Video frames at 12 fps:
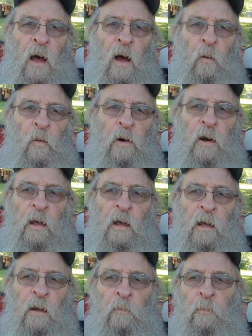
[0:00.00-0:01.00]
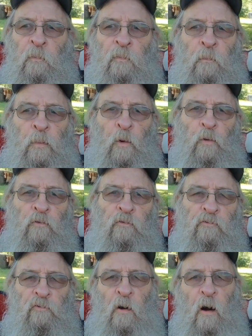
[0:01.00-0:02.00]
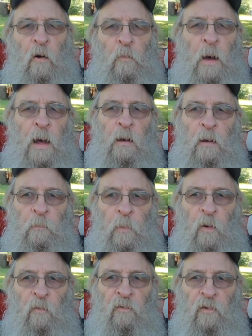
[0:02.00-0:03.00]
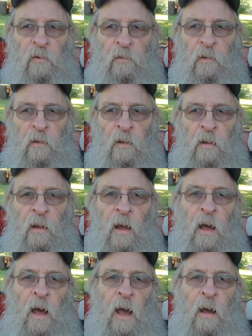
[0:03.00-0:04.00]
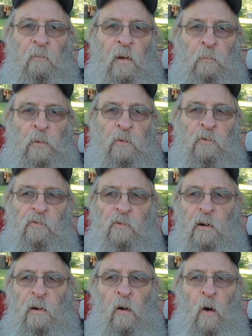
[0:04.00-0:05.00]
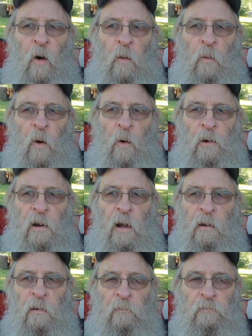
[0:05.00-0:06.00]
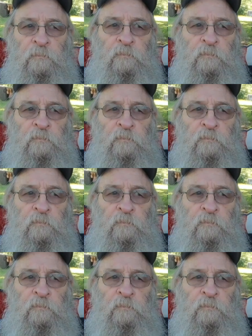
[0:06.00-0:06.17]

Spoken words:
I went ahead and pulled straw back up over after I put shredded cardboard down.